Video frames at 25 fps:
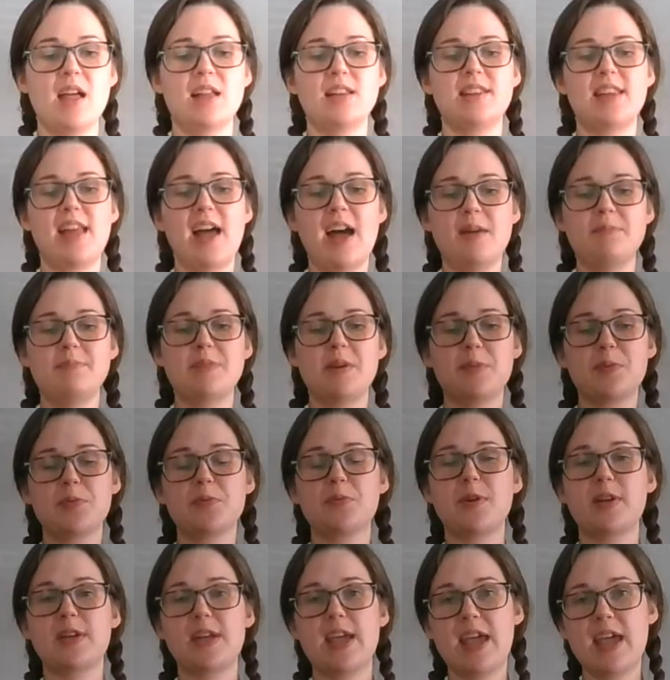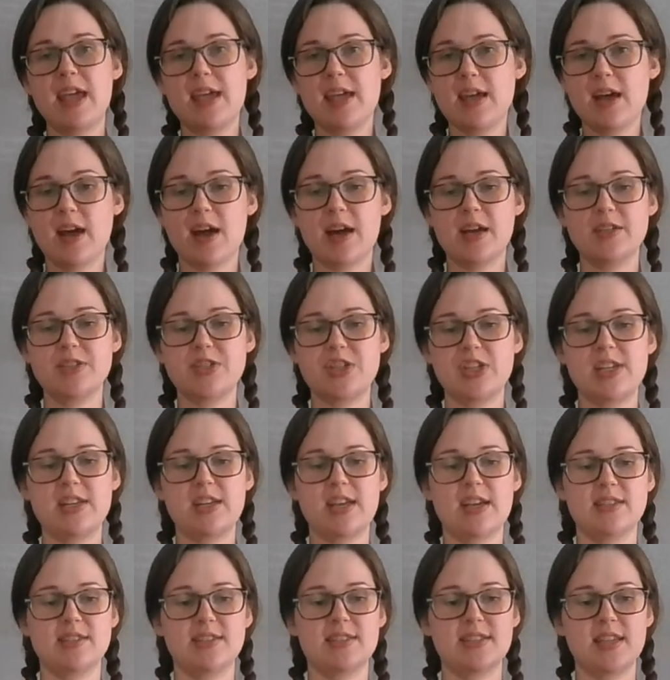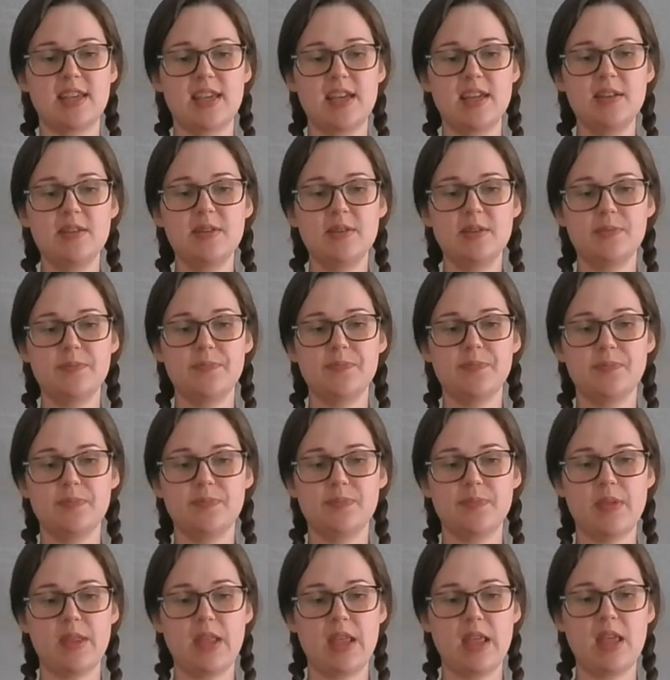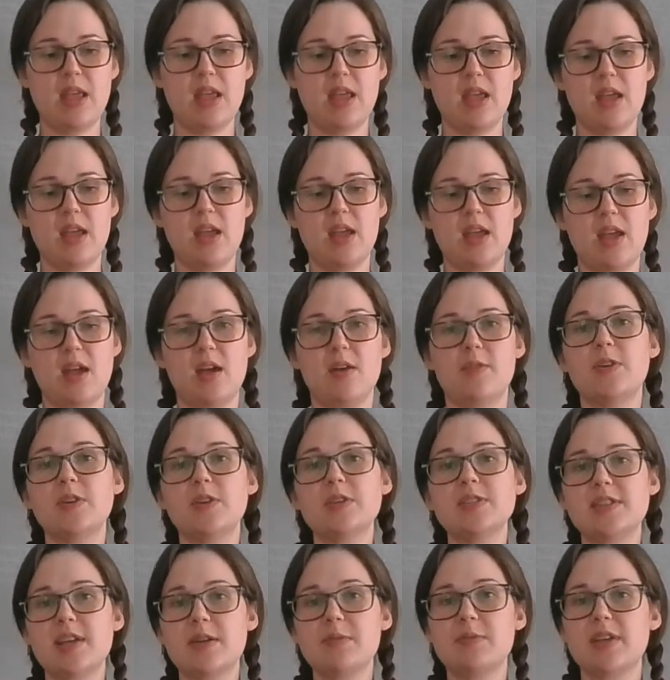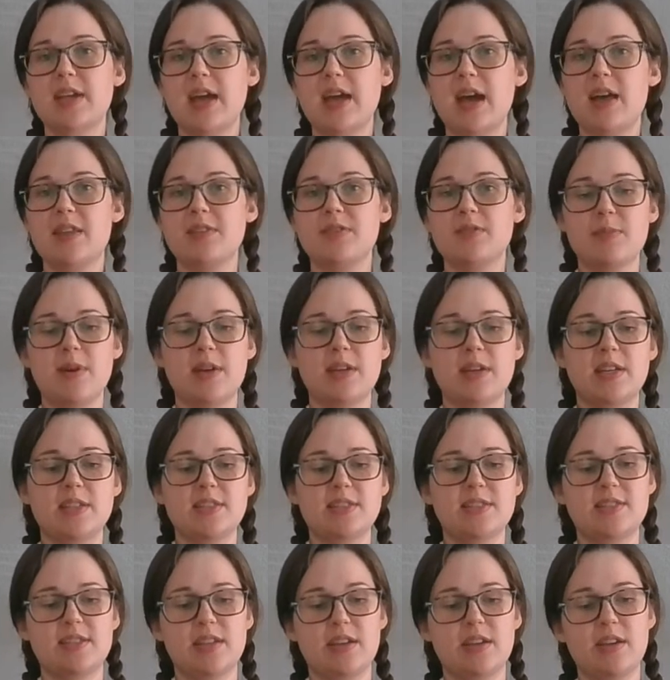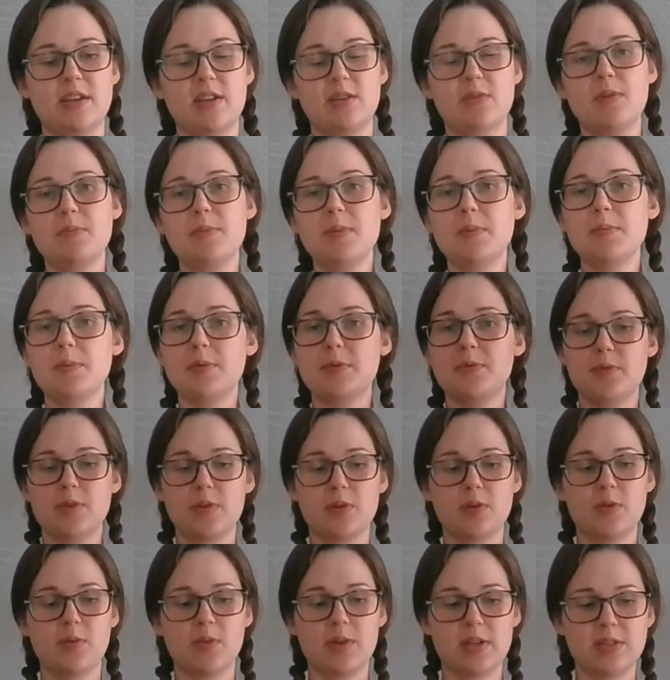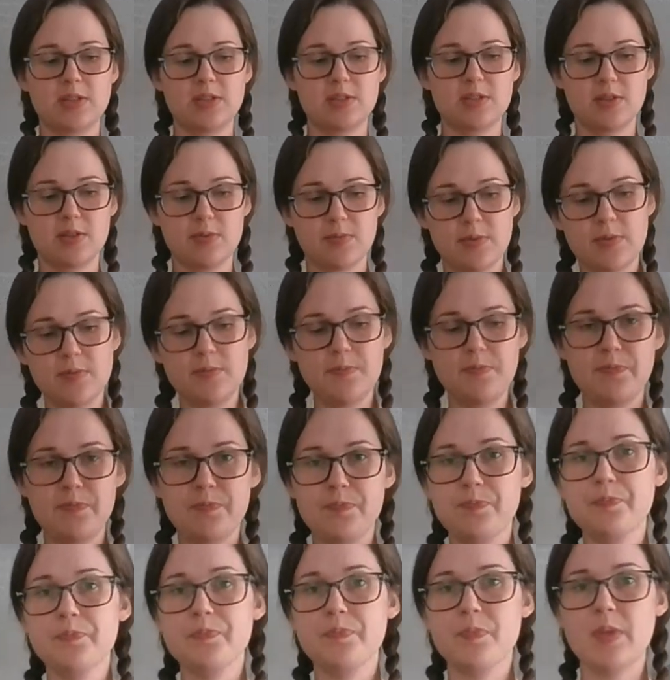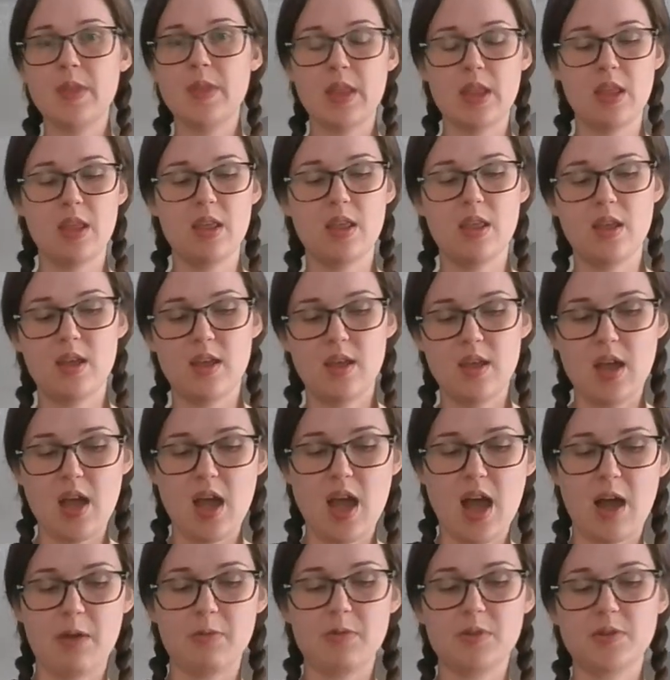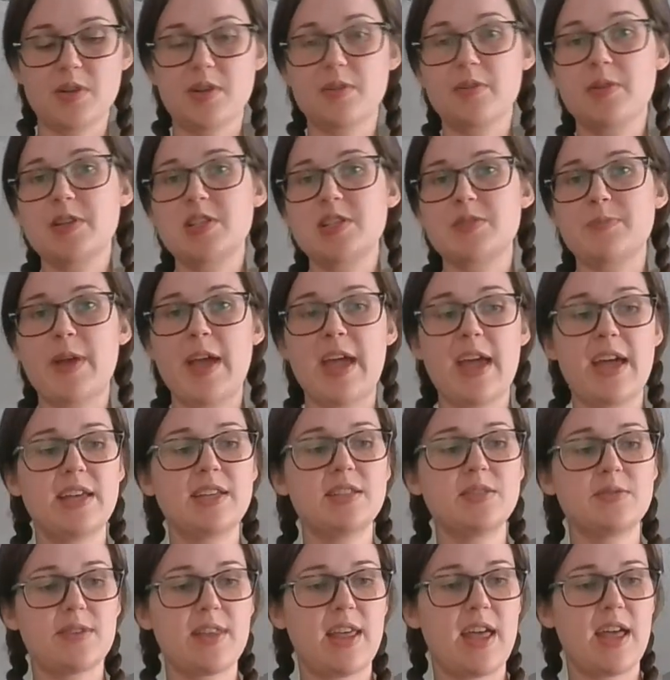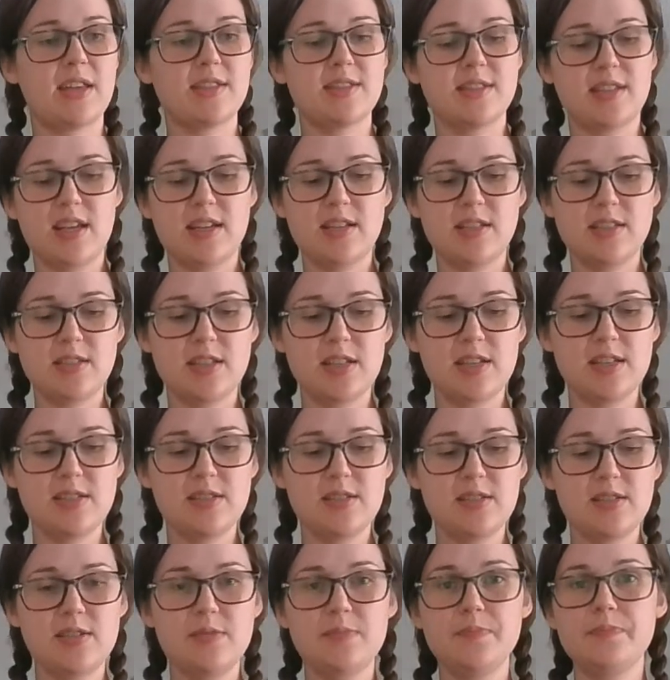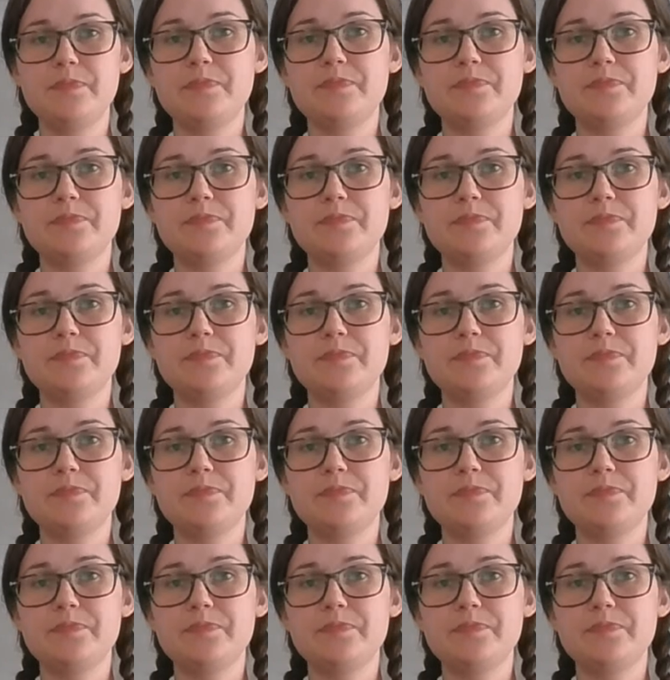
Lab number 1A, hygiene and skin. First, I would gather my necessary equipment before going into the room. I would wash my hands with hand sanitizer.